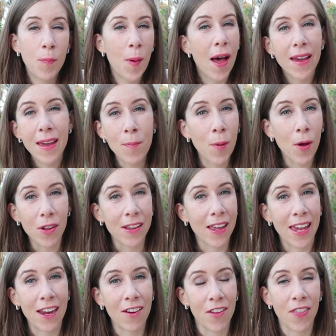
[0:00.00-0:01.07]
you buy a bottle
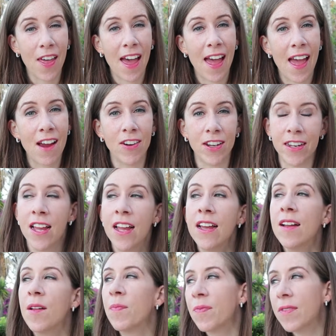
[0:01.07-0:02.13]
here and there, and
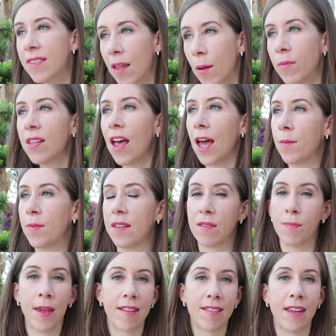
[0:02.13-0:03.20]
sometimes
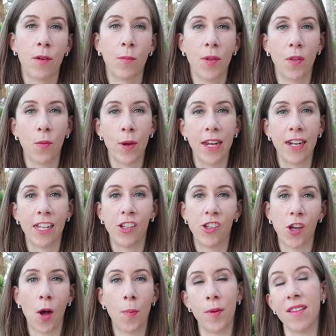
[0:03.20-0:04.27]
it's mixed in with the weekly
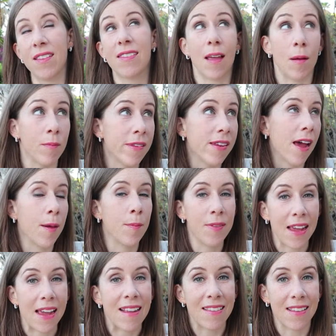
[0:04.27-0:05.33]
shop and
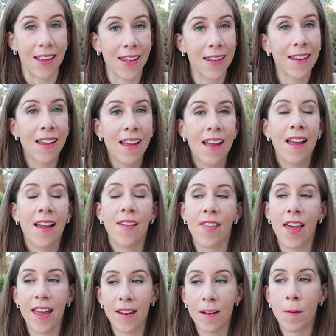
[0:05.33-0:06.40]
sometimes it isn't,
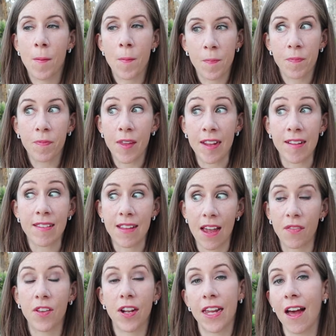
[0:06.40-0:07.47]
then it's
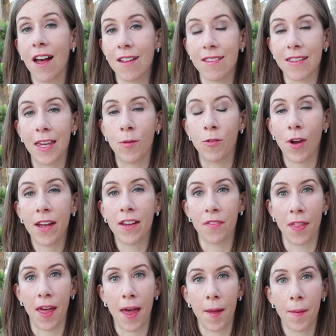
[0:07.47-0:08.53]
definitely hard to keep track
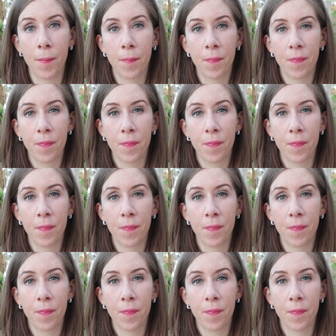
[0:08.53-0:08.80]
of that.